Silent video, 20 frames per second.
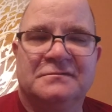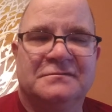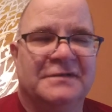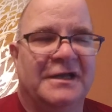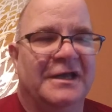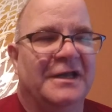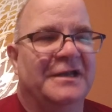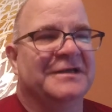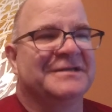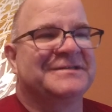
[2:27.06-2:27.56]

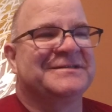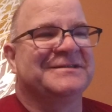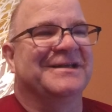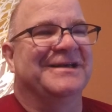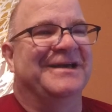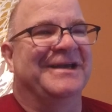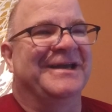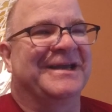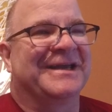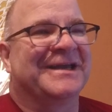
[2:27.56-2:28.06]
And it's
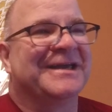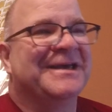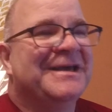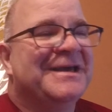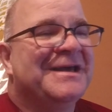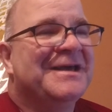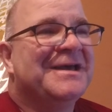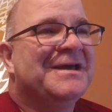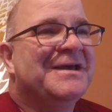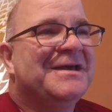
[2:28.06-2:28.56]
like,
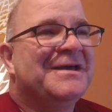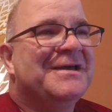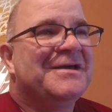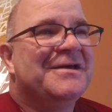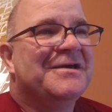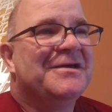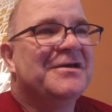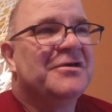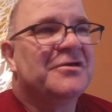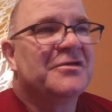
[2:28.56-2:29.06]

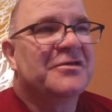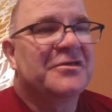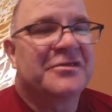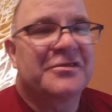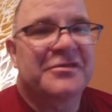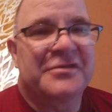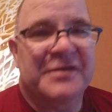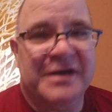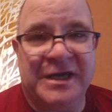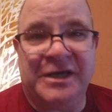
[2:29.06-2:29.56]

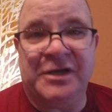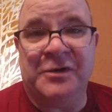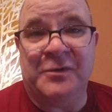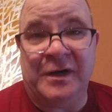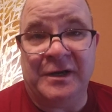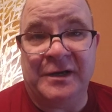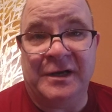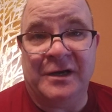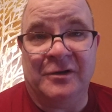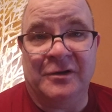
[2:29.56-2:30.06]
Thank you,
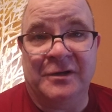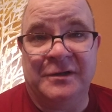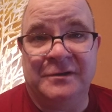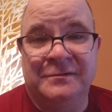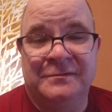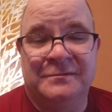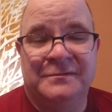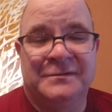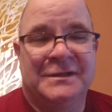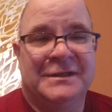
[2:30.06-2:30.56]
Aunt Helen
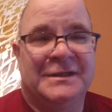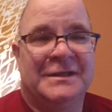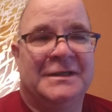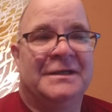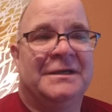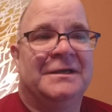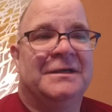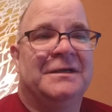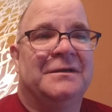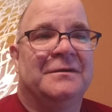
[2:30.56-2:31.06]

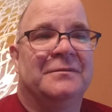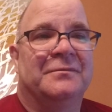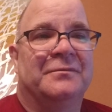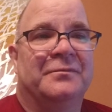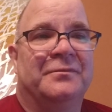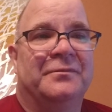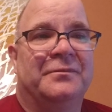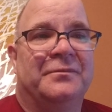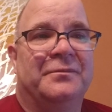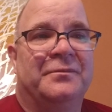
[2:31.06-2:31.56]

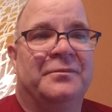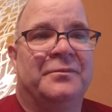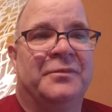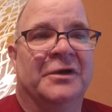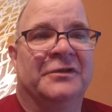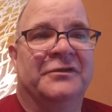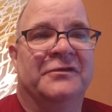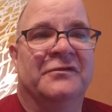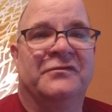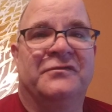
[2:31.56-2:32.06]

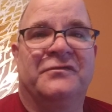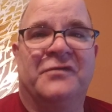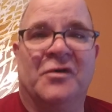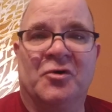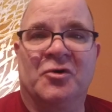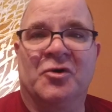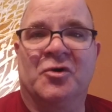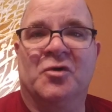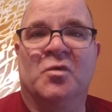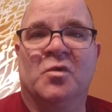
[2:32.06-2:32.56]
but the
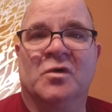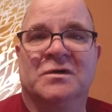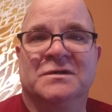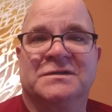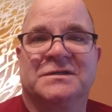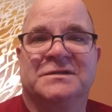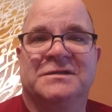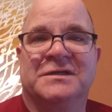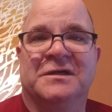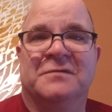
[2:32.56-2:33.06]
photo
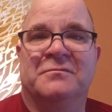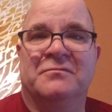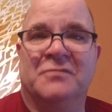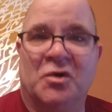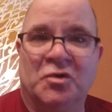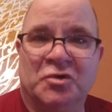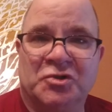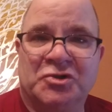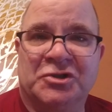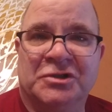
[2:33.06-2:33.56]
was the
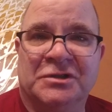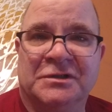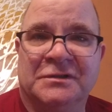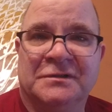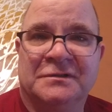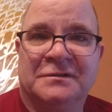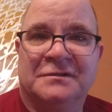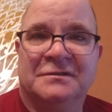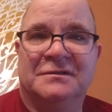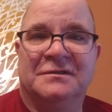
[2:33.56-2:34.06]
emotion
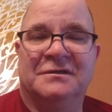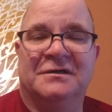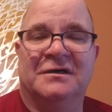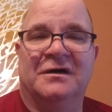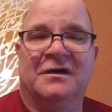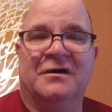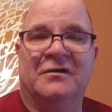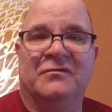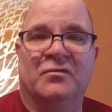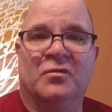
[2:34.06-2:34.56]

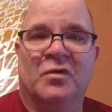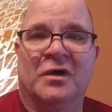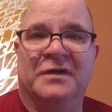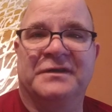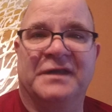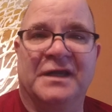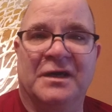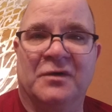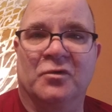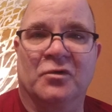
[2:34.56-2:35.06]
of what
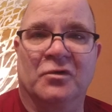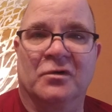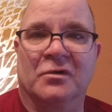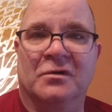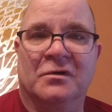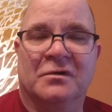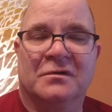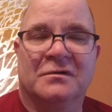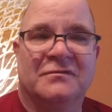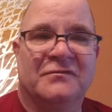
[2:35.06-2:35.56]
they
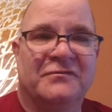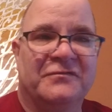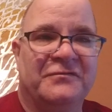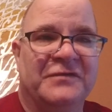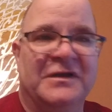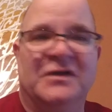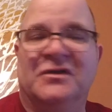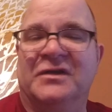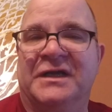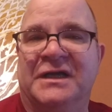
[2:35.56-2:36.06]
were
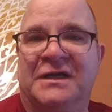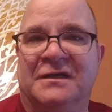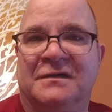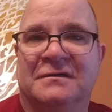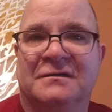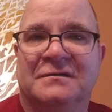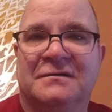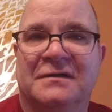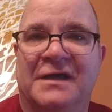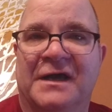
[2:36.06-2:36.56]
feeling
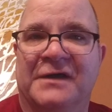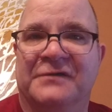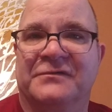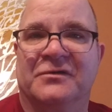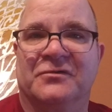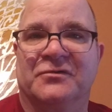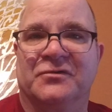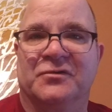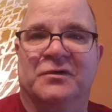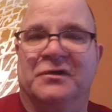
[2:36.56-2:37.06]
as
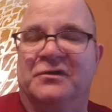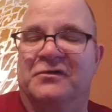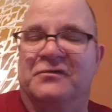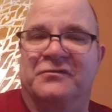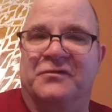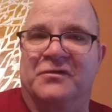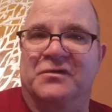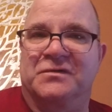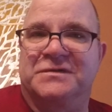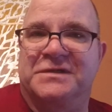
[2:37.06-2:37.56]
they're doing their
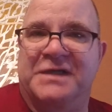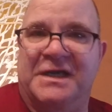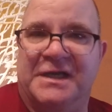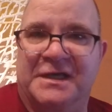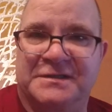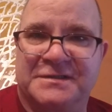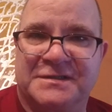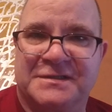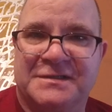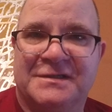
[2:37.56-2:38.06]
first
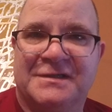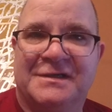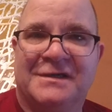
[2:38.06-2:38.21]
dance.